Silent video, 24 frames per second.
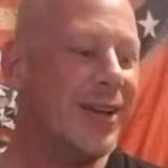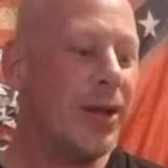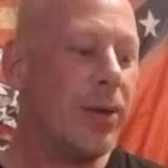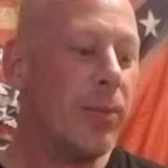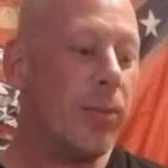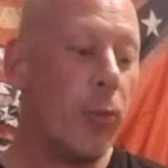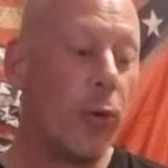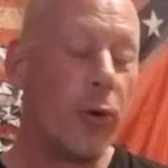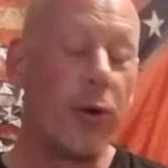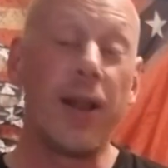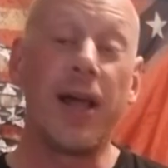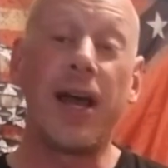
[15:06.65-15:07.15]

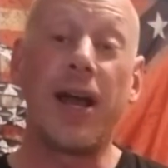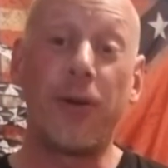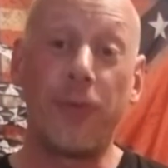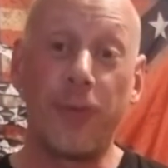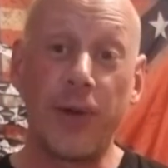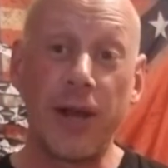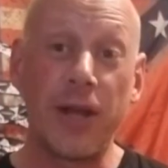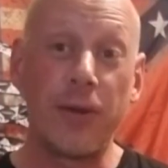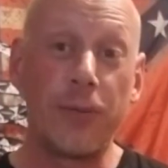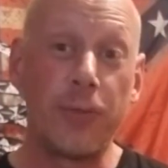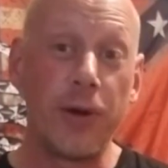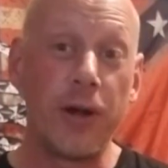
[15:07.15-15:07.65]
More like
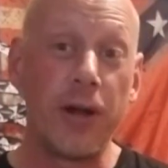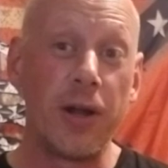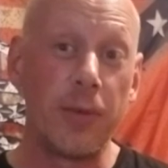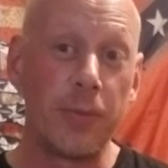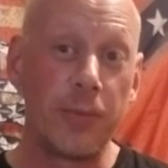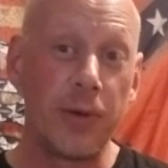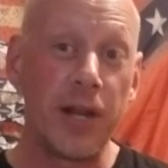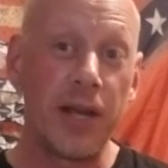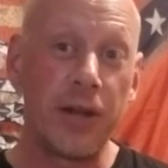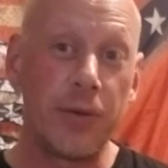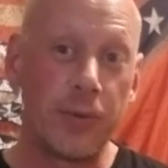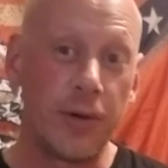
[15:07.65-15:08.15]
Red Rum,
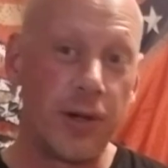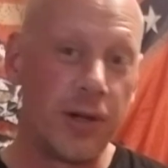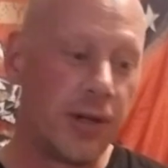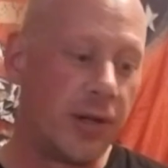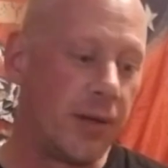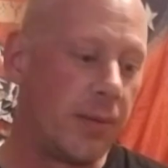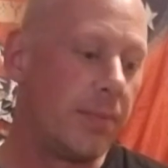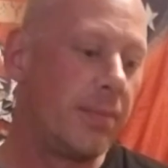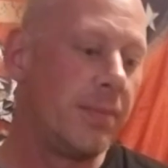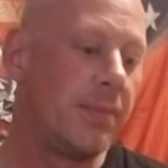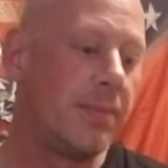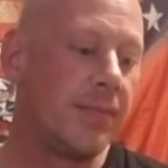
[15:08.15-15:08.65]
Red
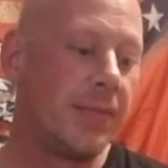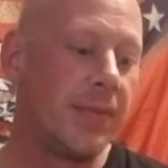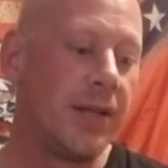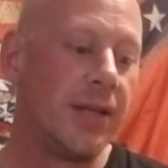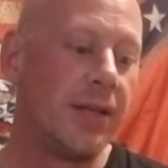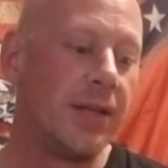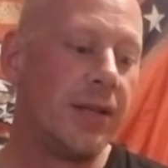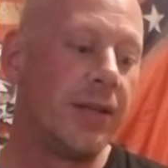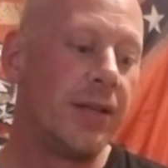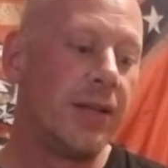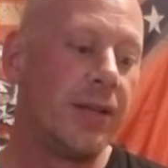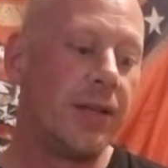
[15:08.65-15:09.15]
Rum,
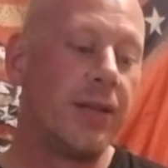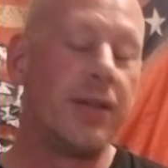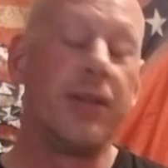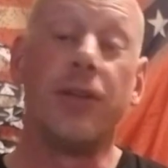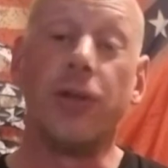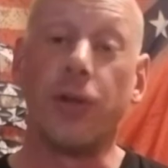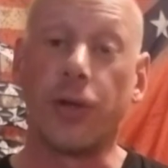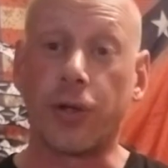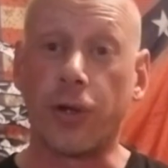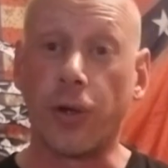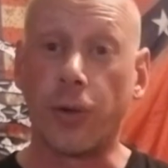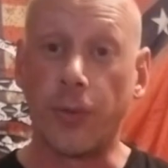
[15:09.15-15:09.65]

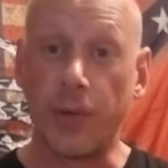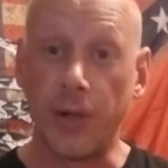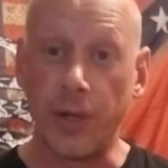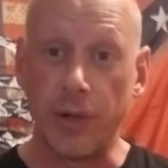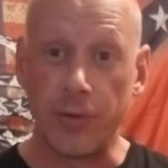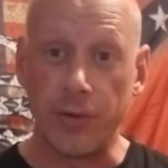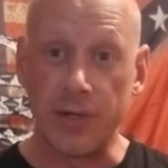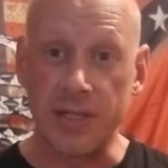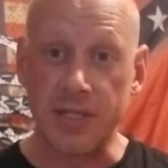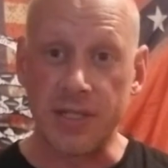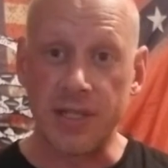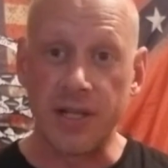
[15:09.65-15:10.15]
your career
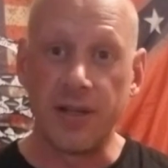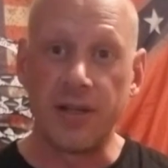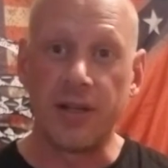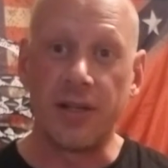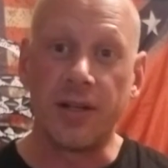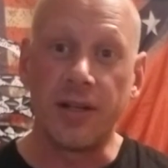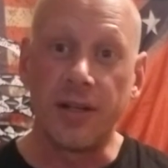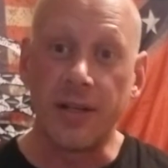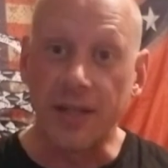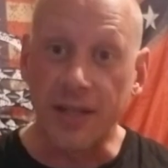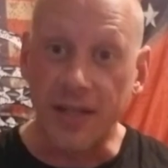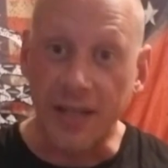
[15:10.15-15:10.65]
is
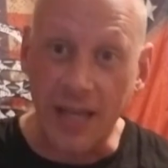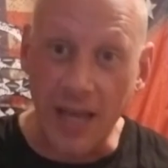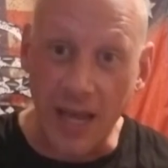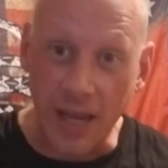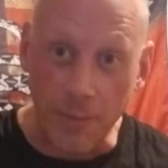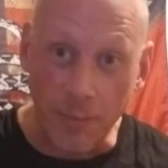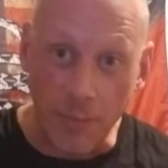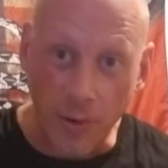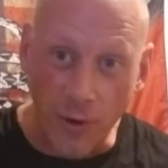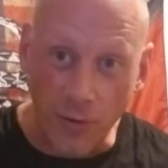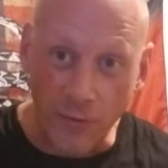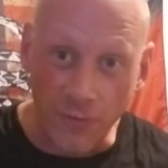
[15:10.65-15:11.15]
done,
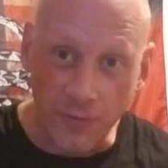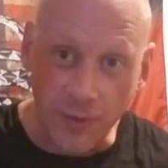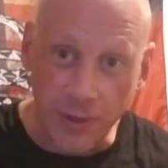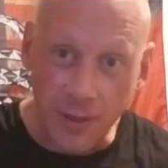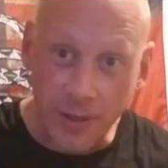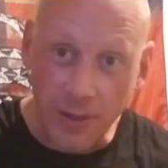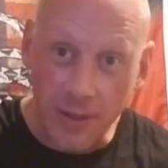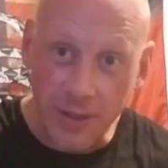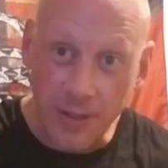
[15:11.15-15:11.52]
game over.